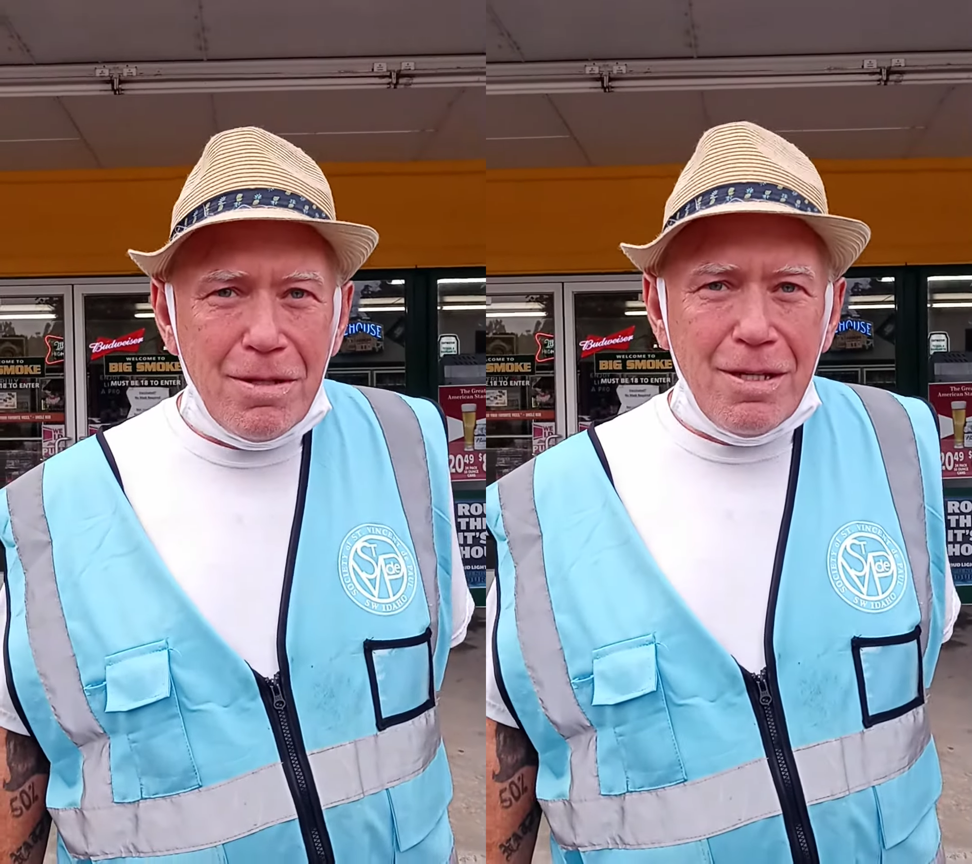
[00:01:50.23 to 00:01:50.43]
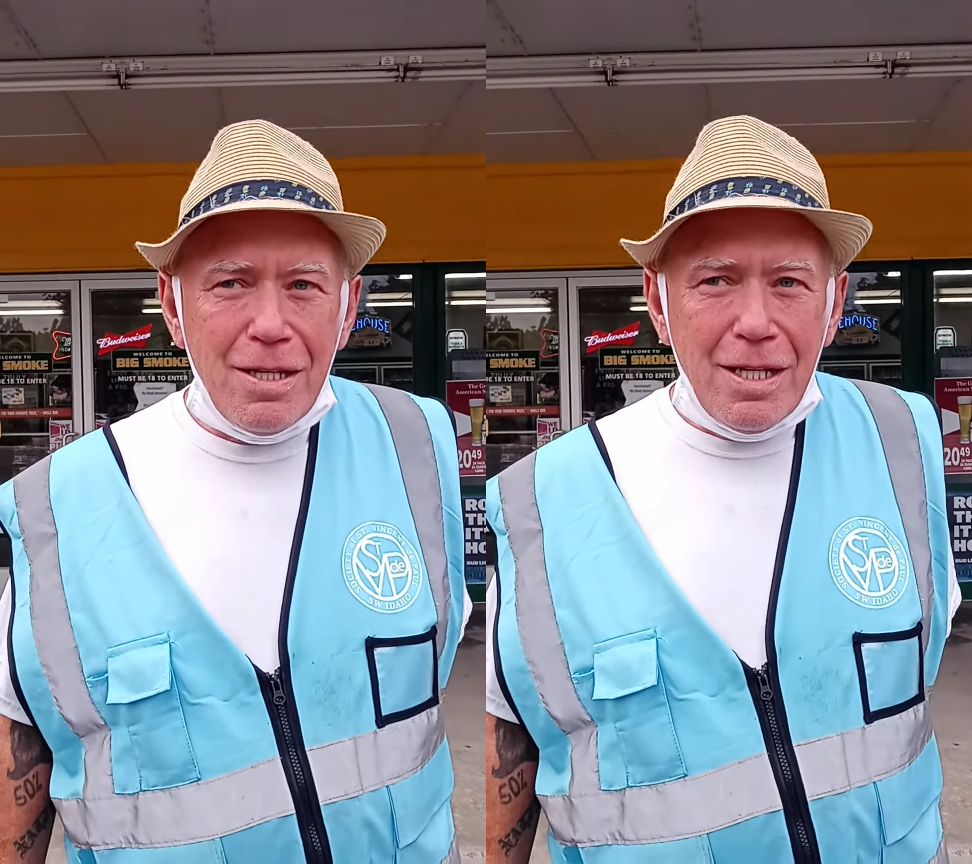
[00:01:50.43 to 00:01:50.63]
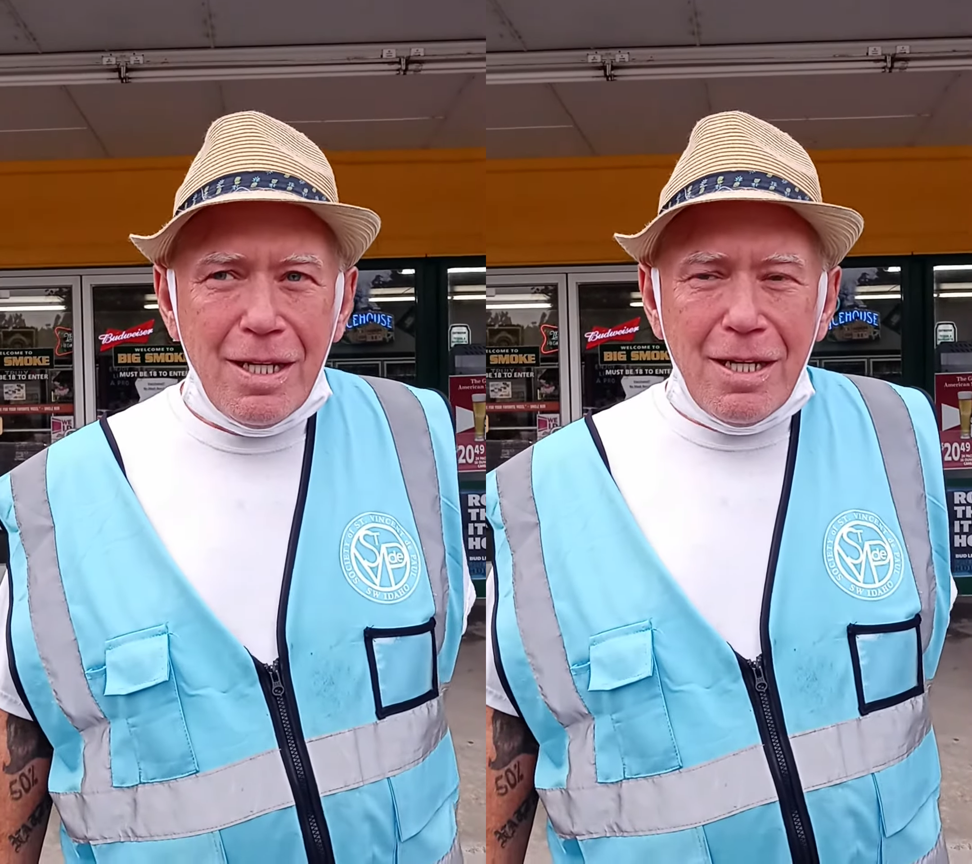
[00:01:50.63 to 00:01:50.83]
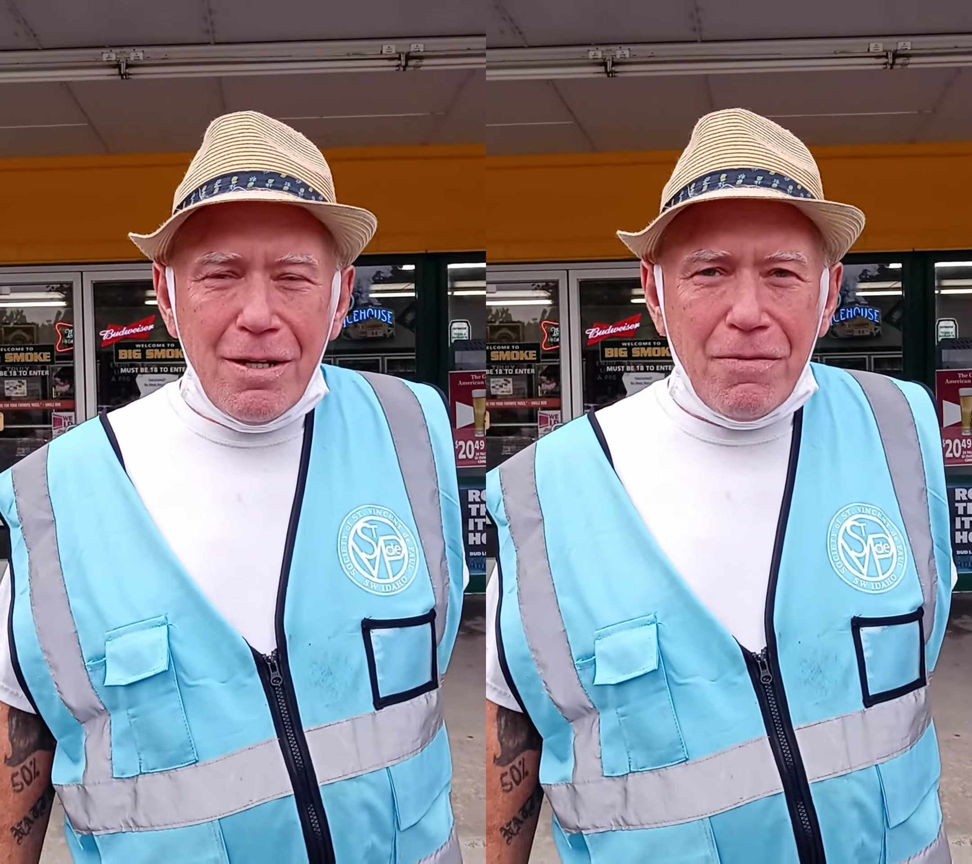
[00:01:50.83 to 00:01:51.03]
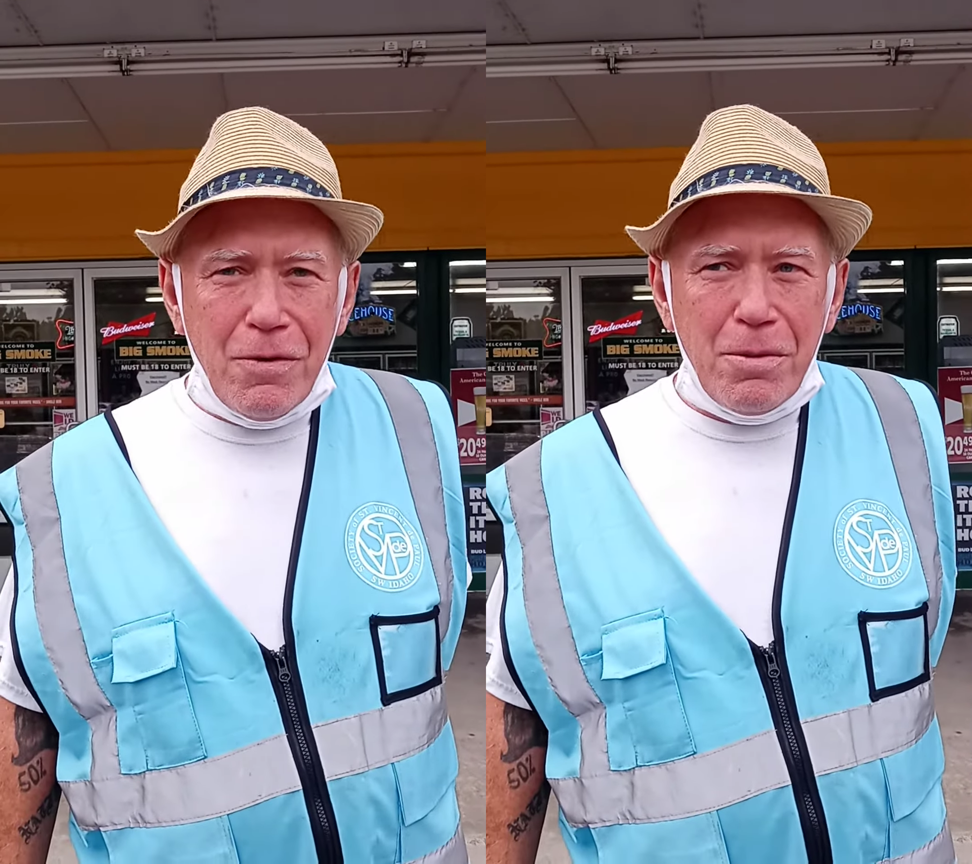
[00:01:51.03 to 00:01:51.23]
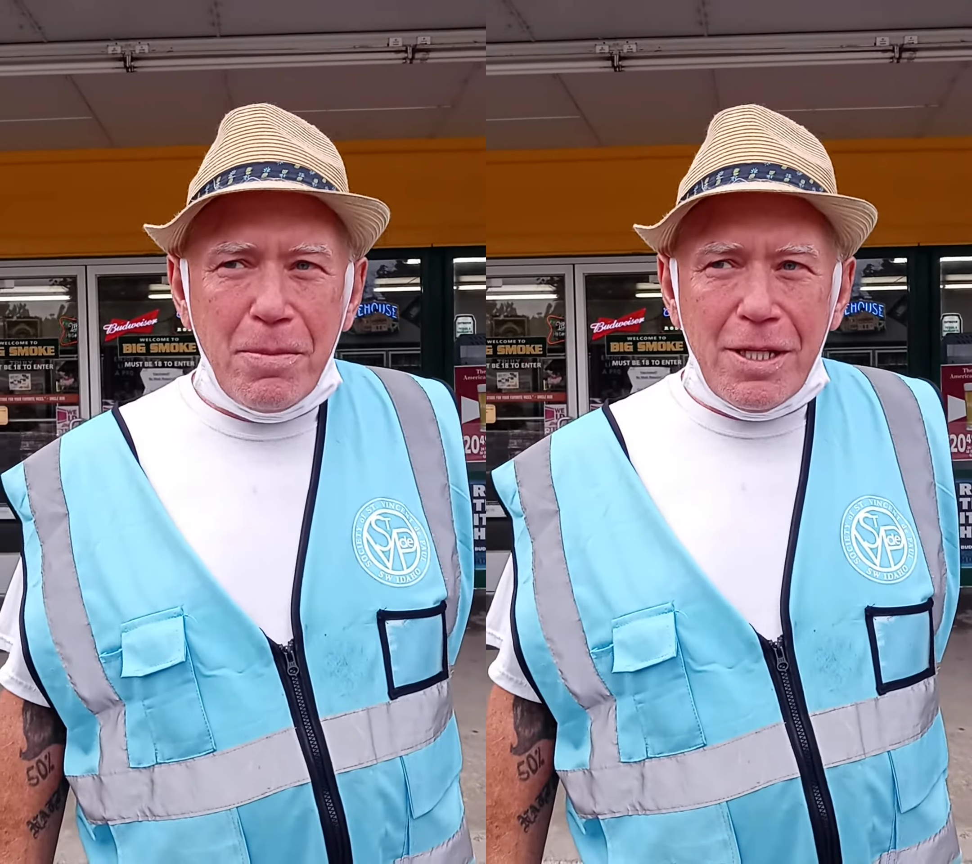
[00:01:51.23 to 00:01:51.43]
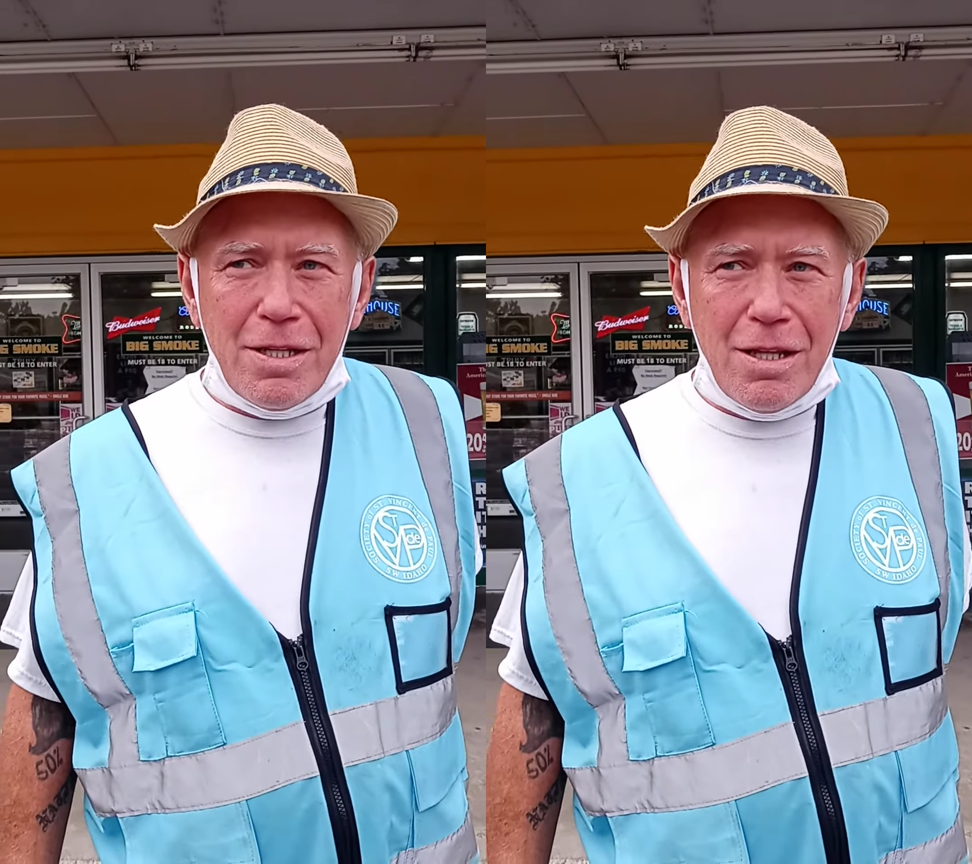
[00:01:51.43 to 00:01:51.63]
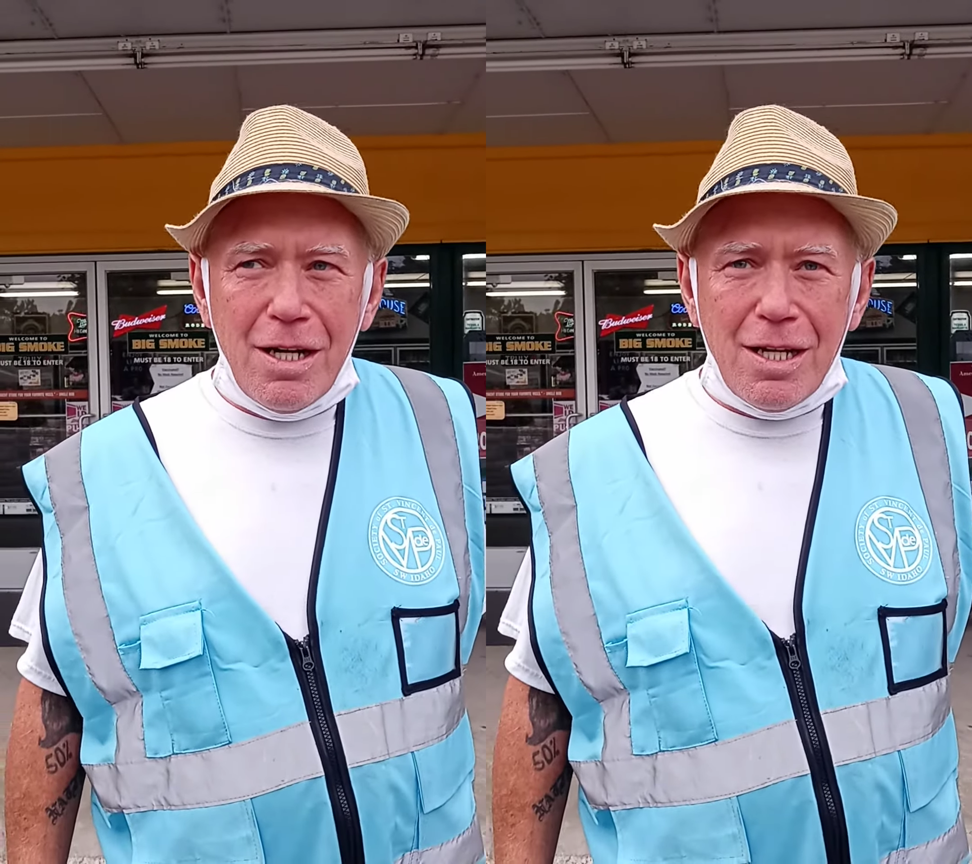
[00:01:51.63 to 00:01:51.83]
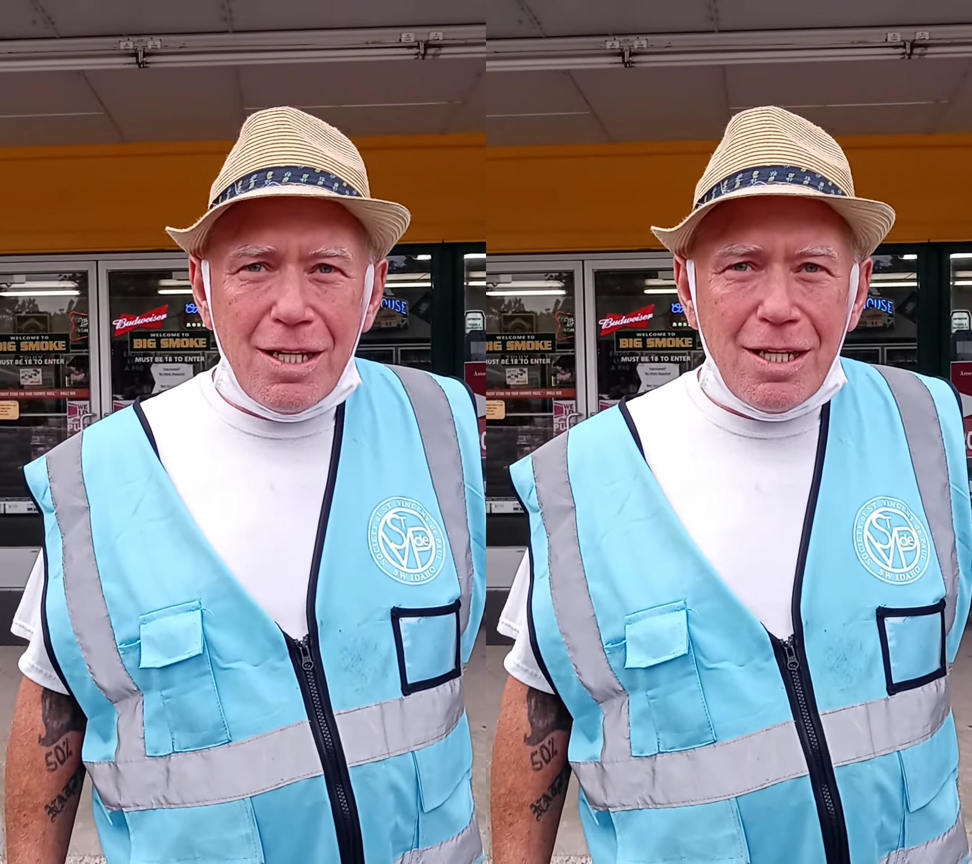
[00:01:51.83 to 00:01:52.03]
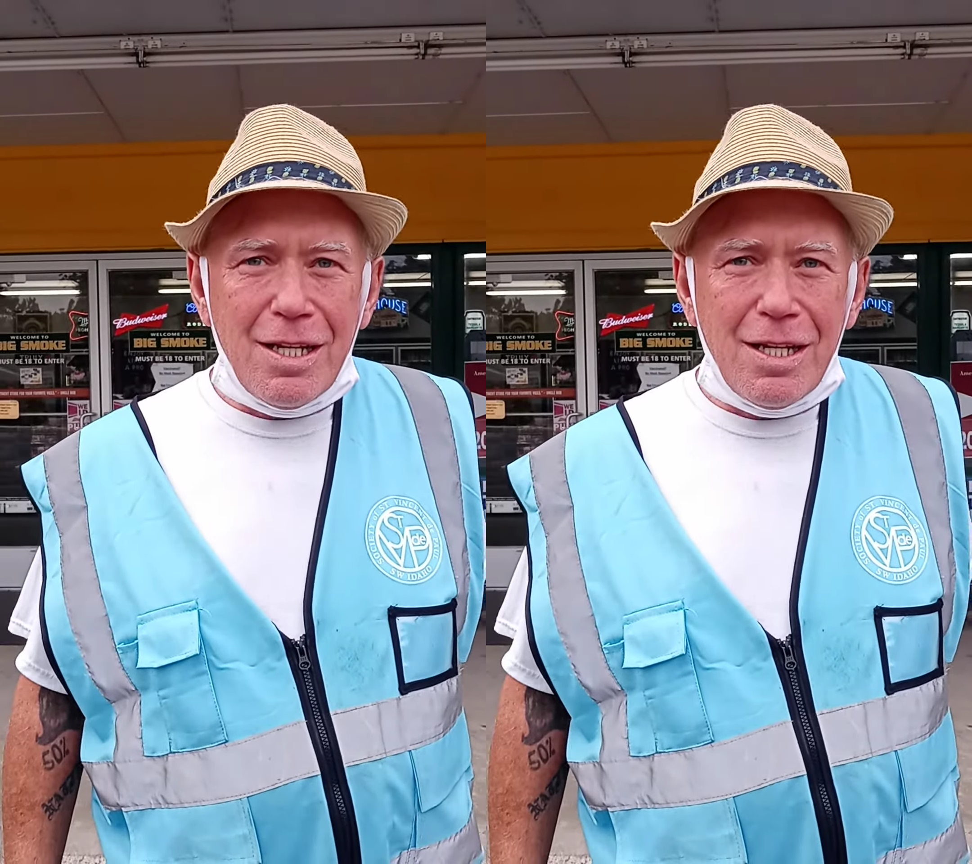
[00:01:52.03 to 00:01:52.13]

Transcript: Oh, you have been. Food means a lot.